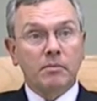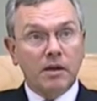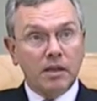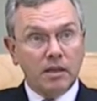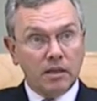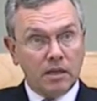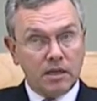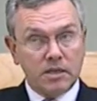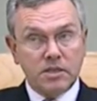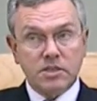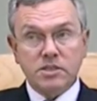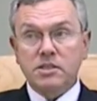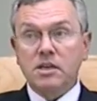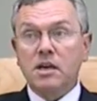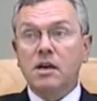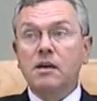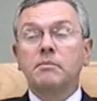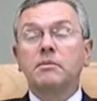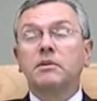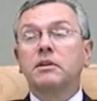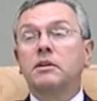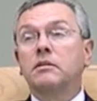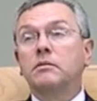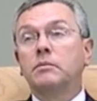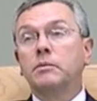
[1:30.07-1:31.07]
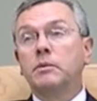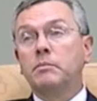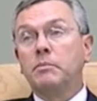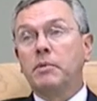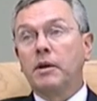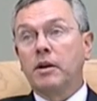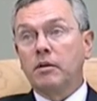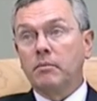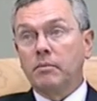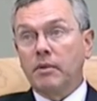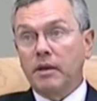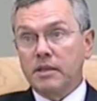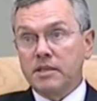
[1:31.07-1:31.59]
by lunchtime, a little bit
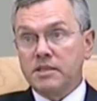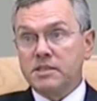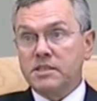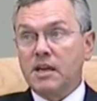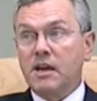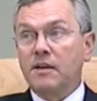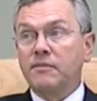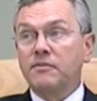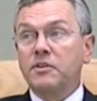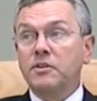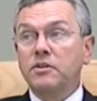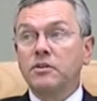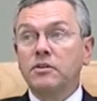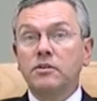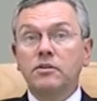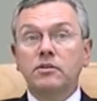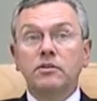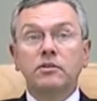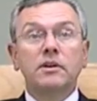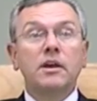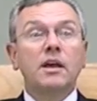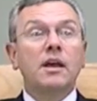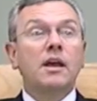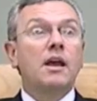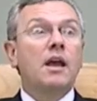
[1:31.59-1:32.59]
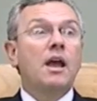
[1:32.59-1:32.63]
better by this afternoon.